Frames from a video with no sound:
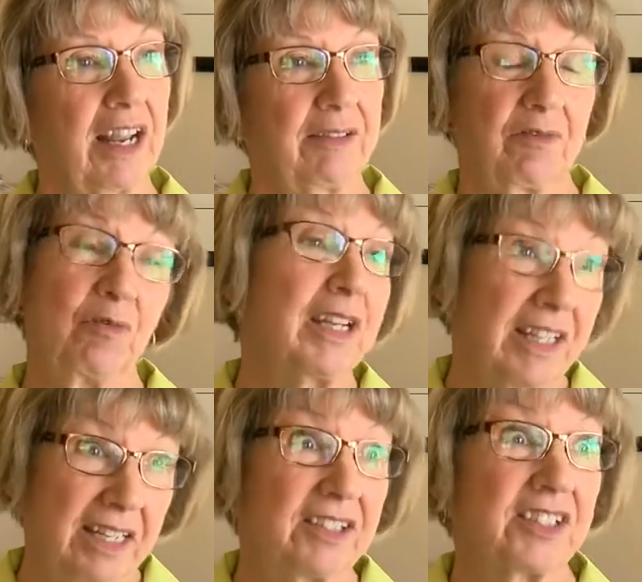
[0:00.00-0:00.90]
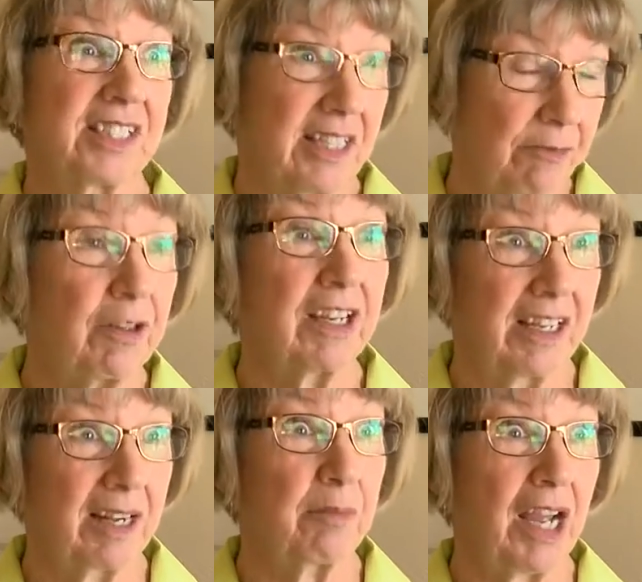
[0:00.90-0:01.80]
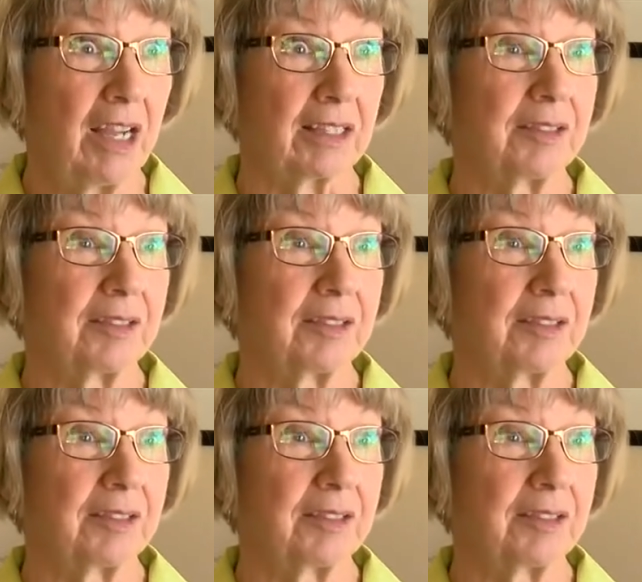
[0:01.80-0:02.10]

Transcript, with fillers: and we need to see if we can get it back.